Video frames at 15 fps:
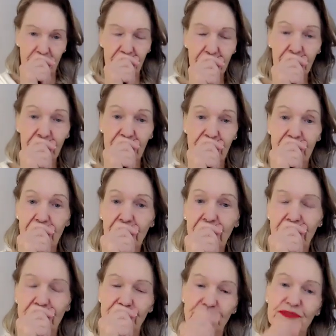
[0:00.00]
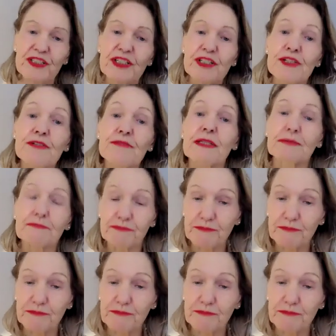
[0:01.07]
Excuse me.